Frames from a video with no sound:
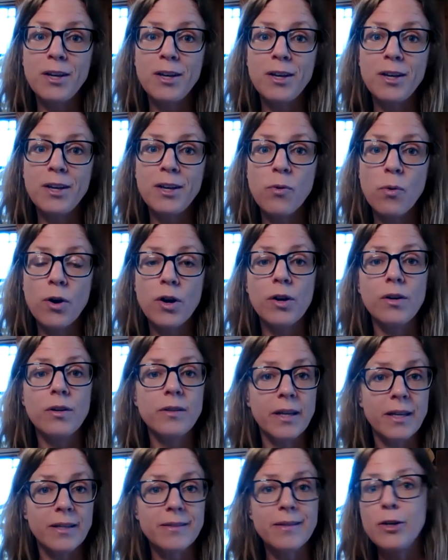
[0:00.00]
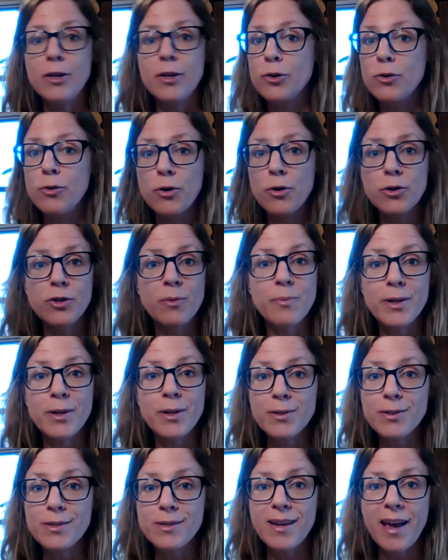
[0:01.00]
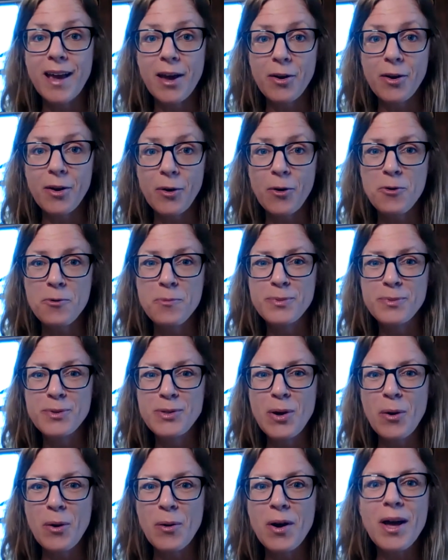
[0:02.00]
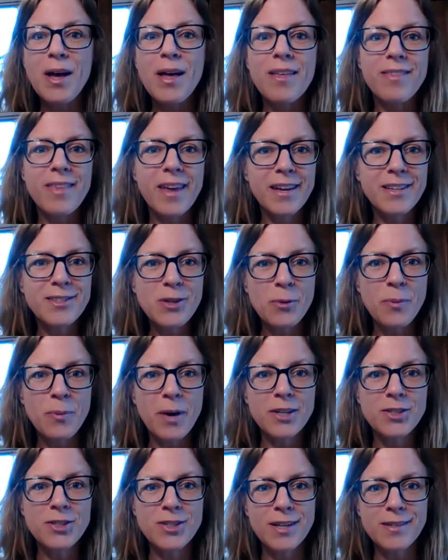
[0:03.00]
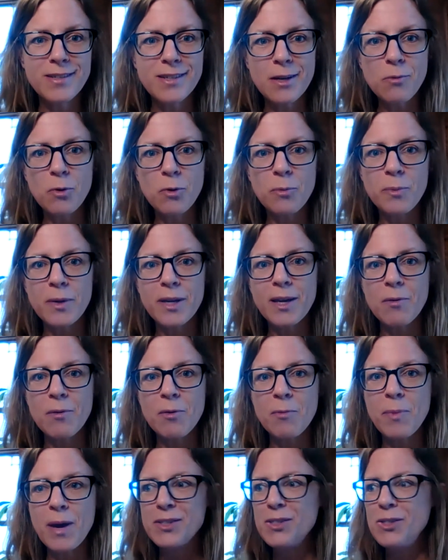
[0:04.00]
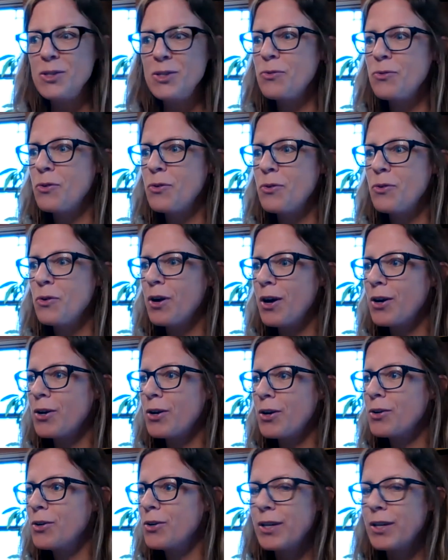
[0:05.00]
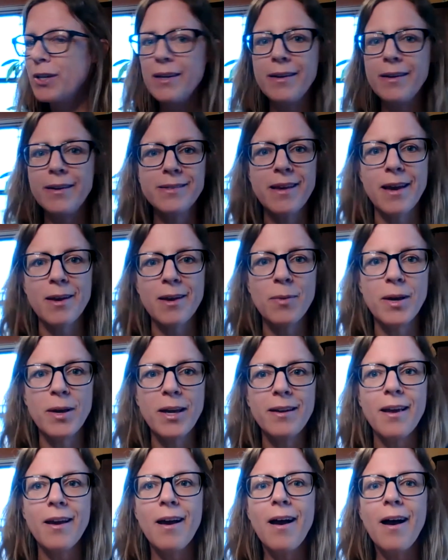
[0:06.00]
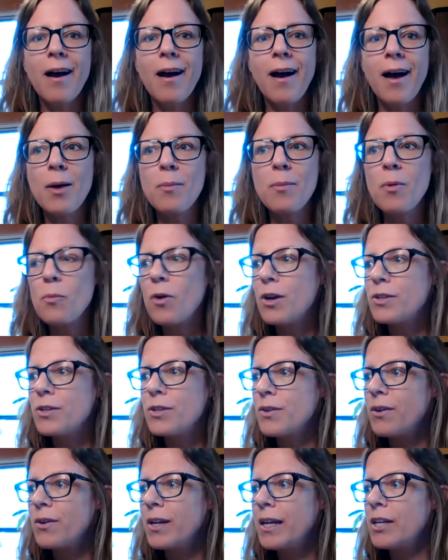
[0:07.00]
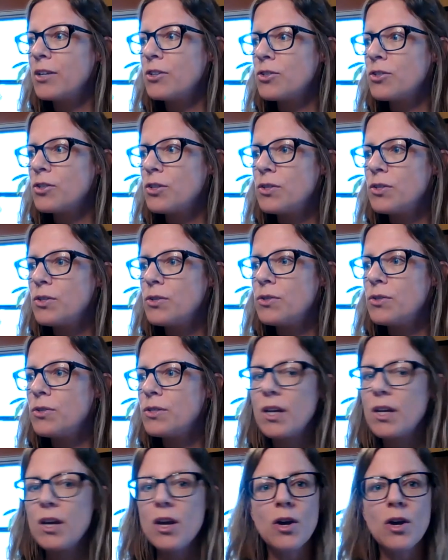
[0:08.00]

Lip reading: for, like I said, your grocery bills at home. So thanks so much, Jessica. We'll be coming back to you for our cooking segment. We're also going to introduce